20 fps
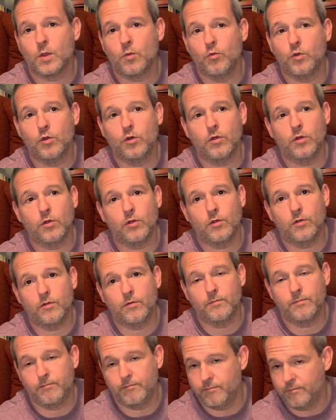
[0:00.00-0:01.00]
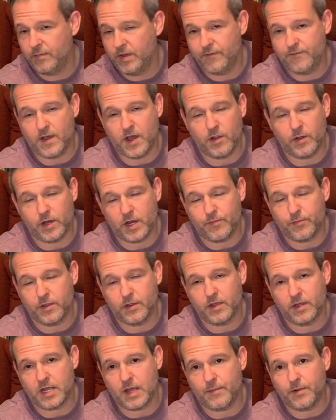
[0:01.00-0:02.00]
We'll be following up
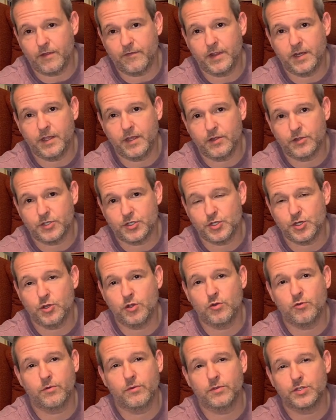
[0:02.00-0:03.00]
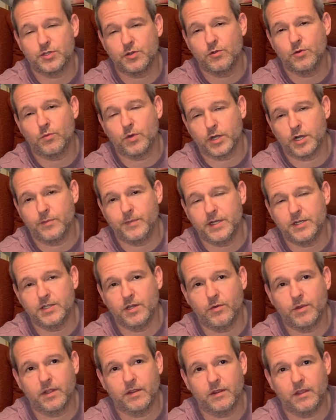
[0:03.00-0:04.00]
with a couple of videos soon. Soon we're going to be
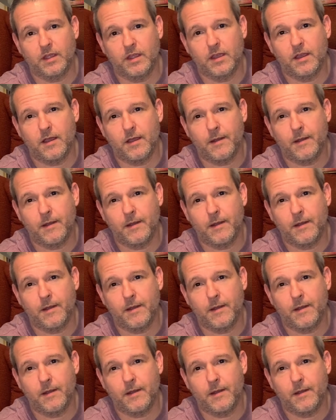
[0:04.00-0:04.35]
doing the